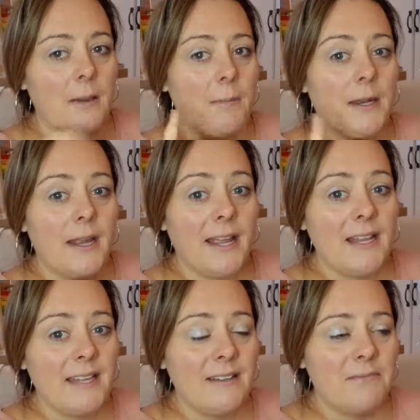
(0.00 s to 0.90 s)
But
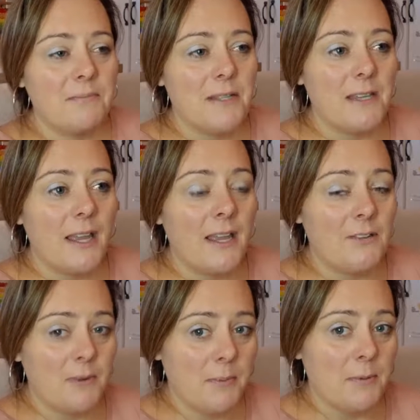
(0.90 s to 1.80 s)
Ellie
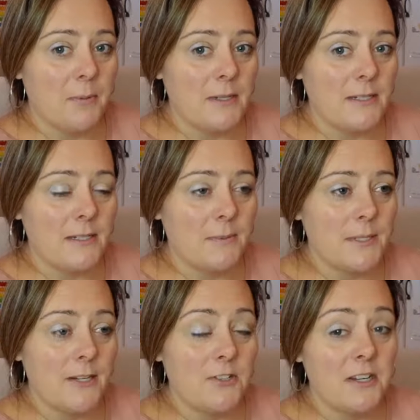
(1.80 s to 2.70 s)
has wrapped a present
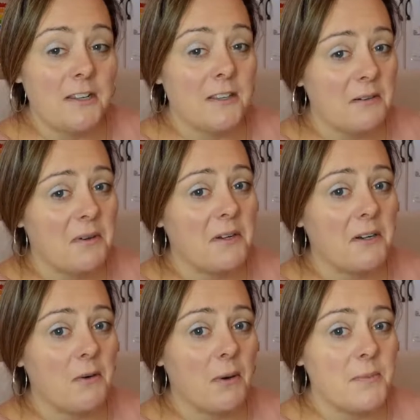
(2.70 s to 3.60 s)
upstairs, and I think we're going to
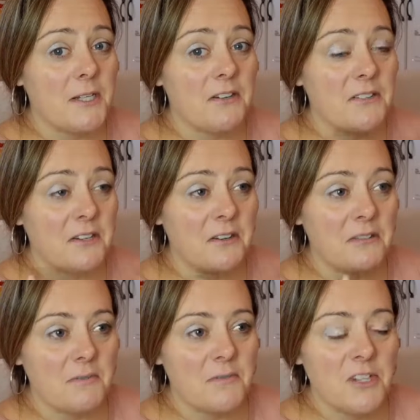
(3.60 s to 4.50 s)
go upstairs and
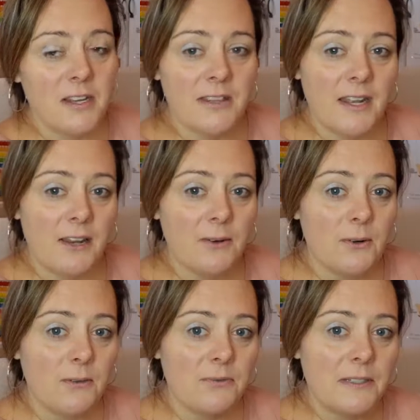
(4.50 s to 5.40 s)
check that out.
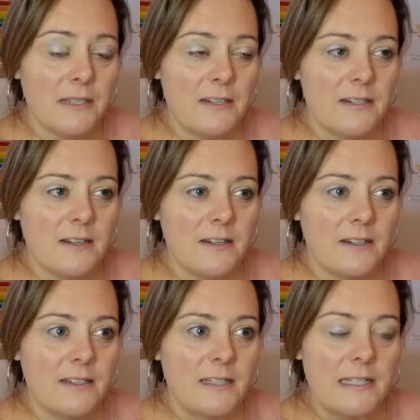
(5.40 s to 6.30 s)
Hopefully it's not a
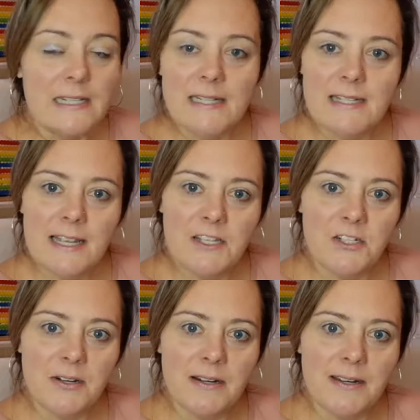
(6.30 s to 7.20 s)

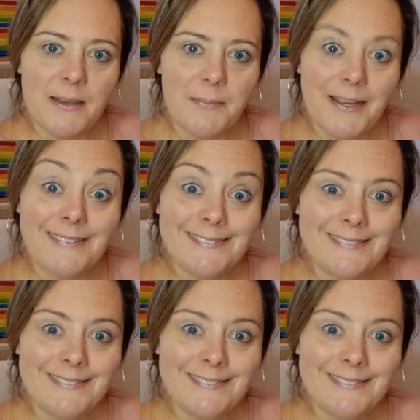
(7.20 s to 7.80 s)
disaster area up there.